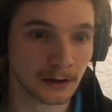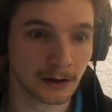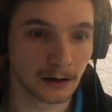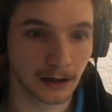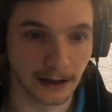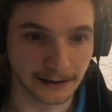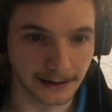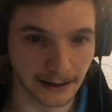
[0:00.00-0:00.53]

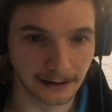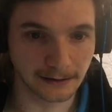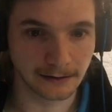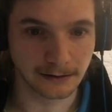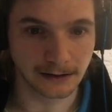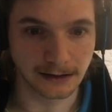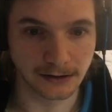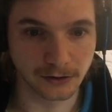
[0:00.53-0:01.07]

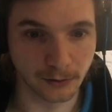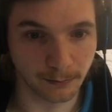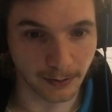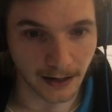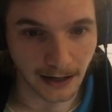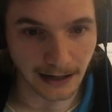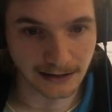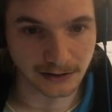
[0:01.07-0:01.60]
Again, in your
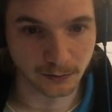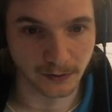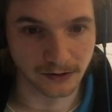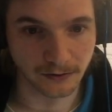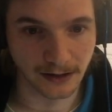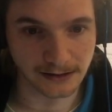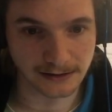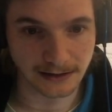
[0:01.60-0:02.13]
past win
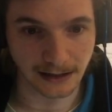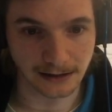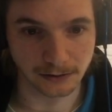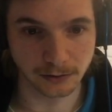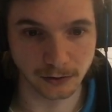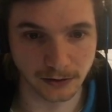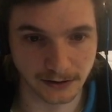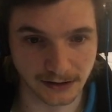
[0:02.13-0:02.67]
rates, like
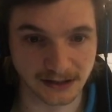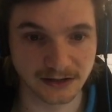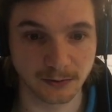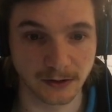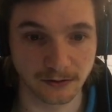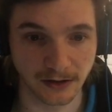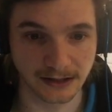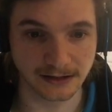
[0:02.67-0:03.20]
look at these
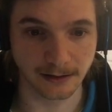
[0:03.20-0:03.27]
win rates.